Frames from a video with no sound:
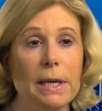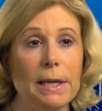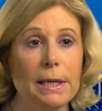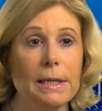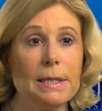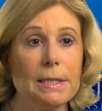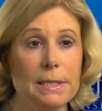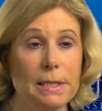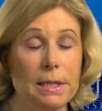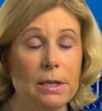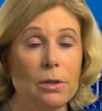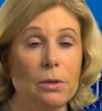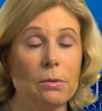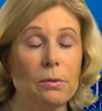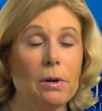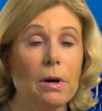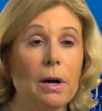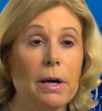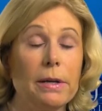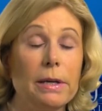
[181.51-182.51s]
they
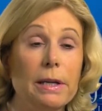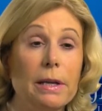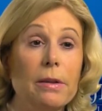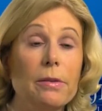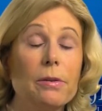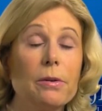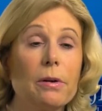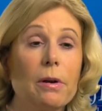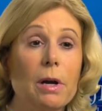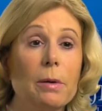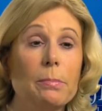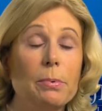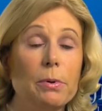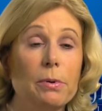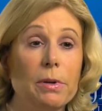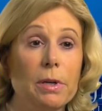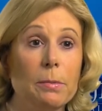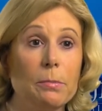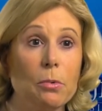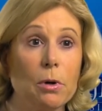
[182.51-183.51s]
continued on either
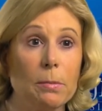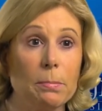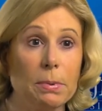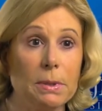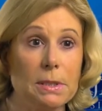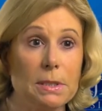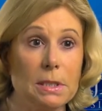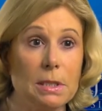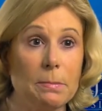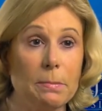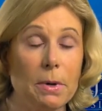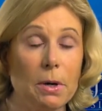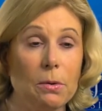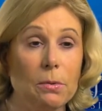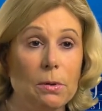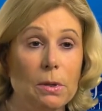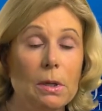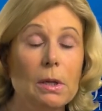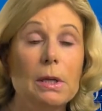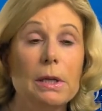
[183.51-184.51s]
ibrutinib or
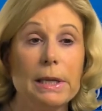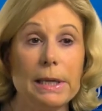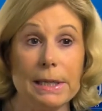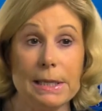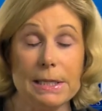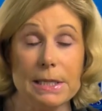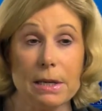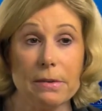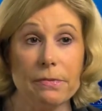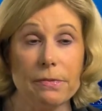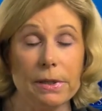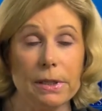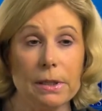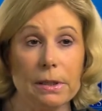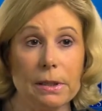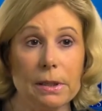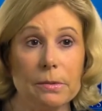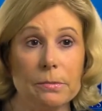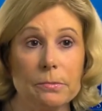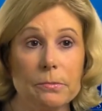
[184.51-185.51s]
placebo
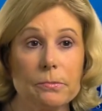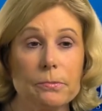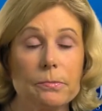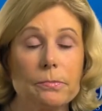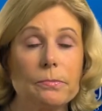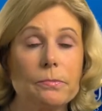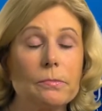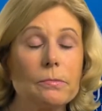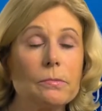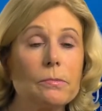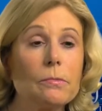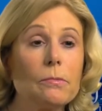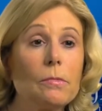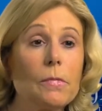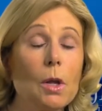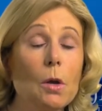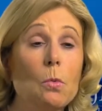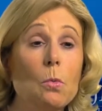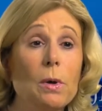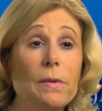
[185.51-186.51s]
indefinitely.
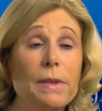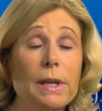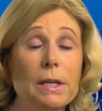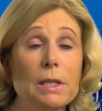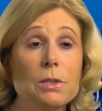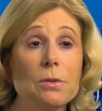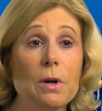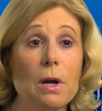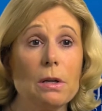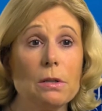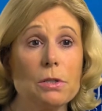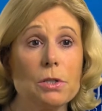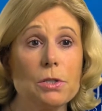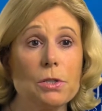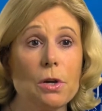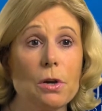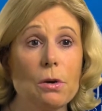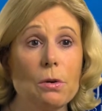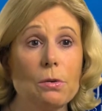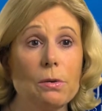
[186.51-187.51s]
What that trial
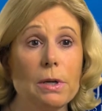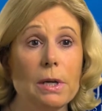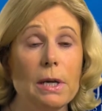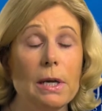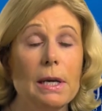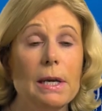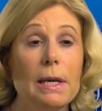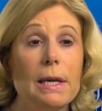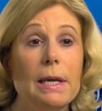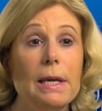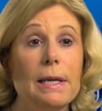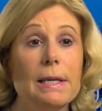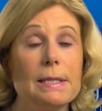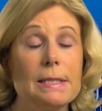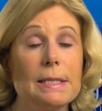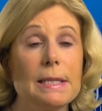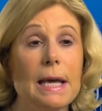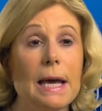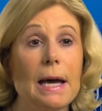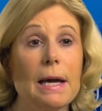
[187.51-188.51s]
showed
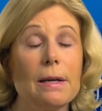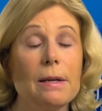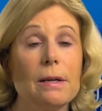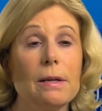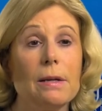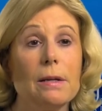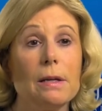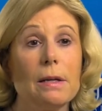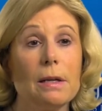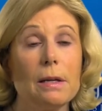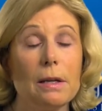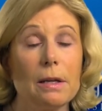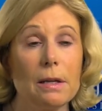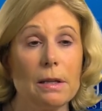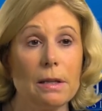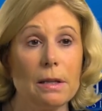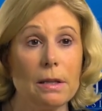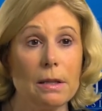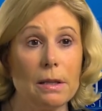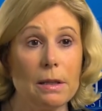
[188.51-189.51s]
is that
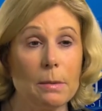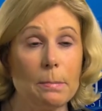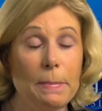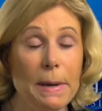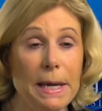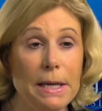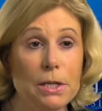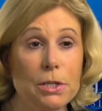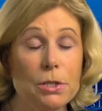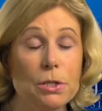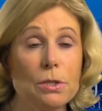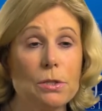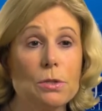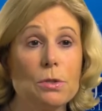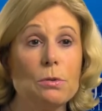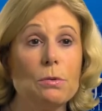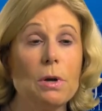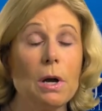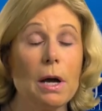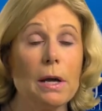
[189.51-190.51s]
the patients
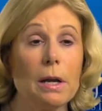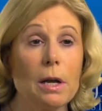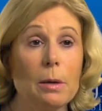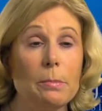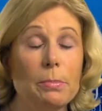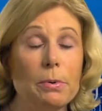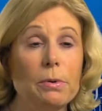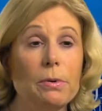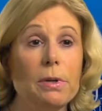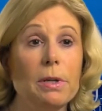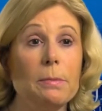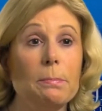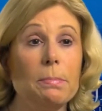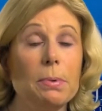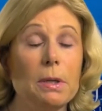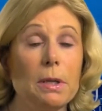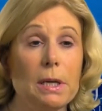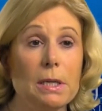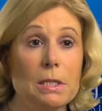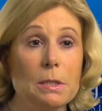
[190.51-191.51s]
who got ibrutinib
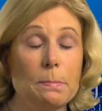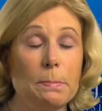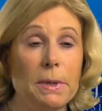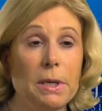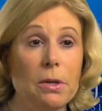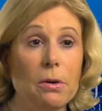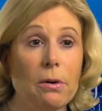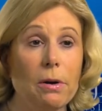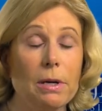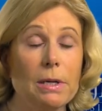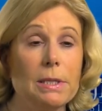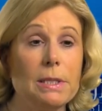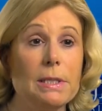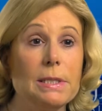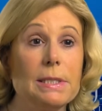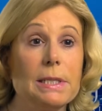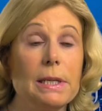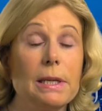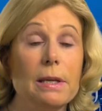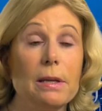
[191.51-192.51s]
plus BR
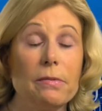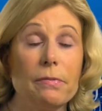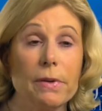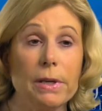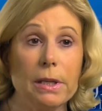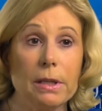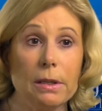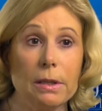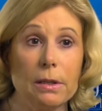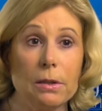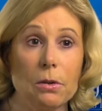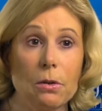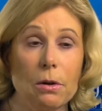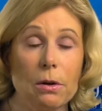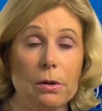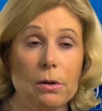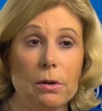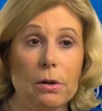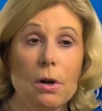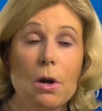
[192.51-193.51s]
did significantly
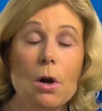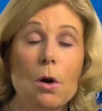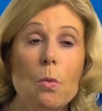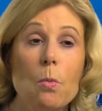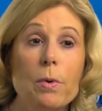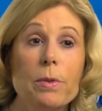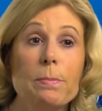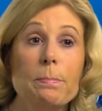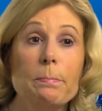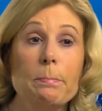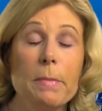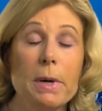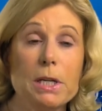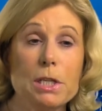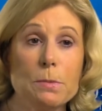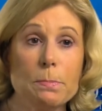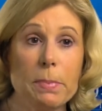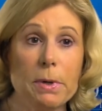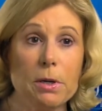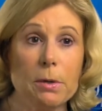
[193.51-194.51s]
longer with
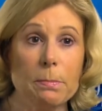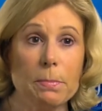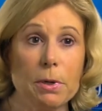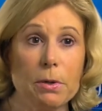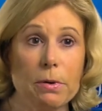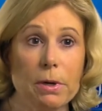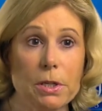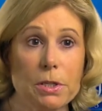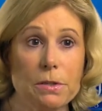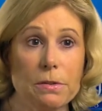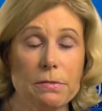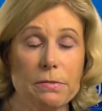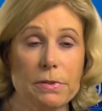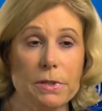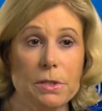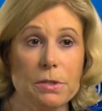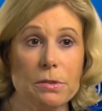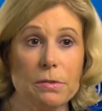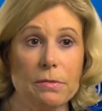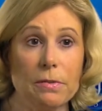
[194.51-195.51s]
much better
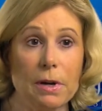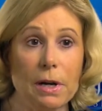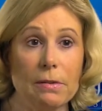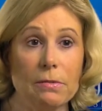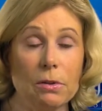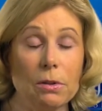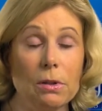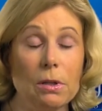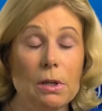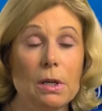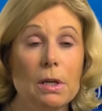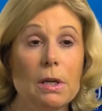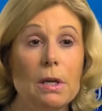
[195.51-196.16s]
progression-free survival